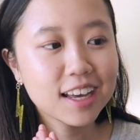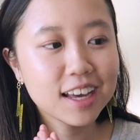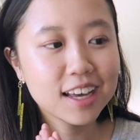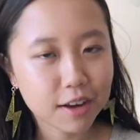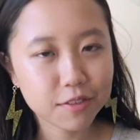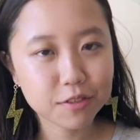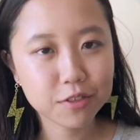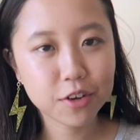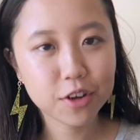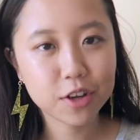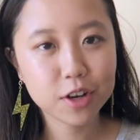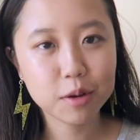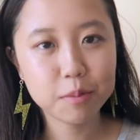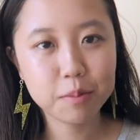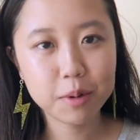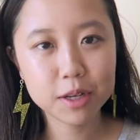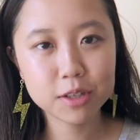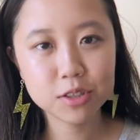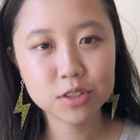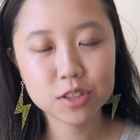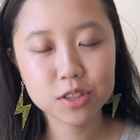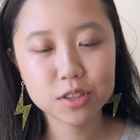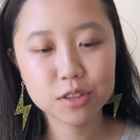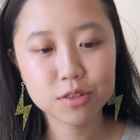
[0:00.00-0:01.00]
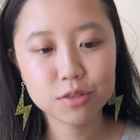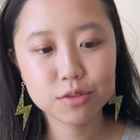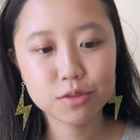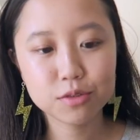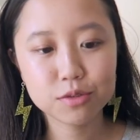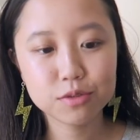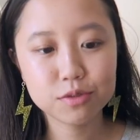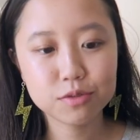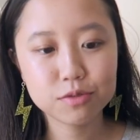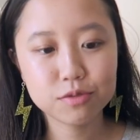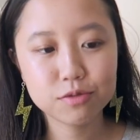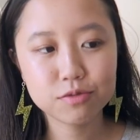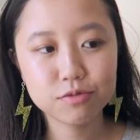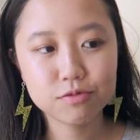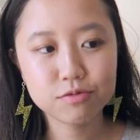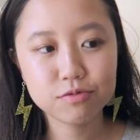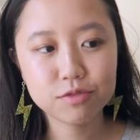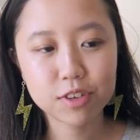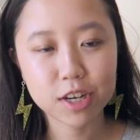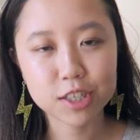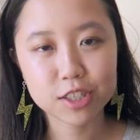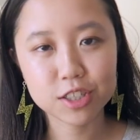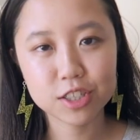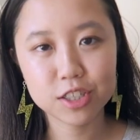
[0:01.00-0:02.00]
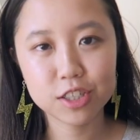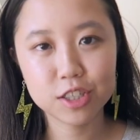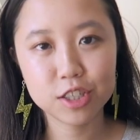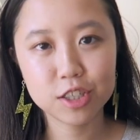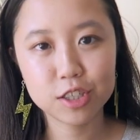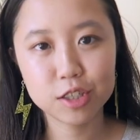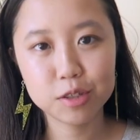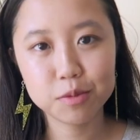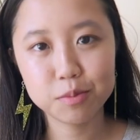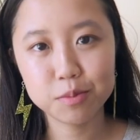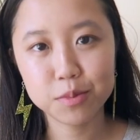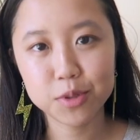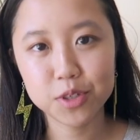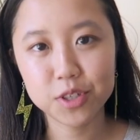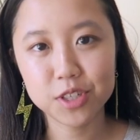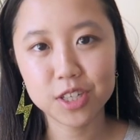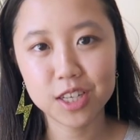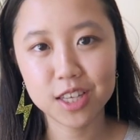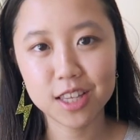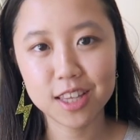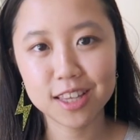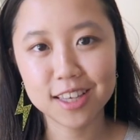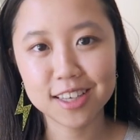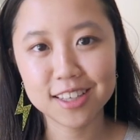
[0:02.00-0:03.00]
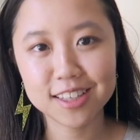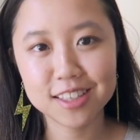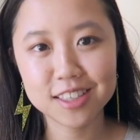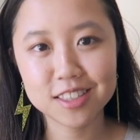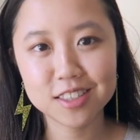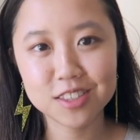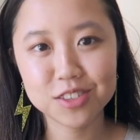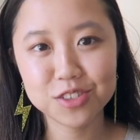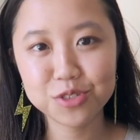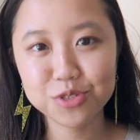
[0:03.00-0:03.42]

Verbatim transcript: I've got a bunch of fashion beauty things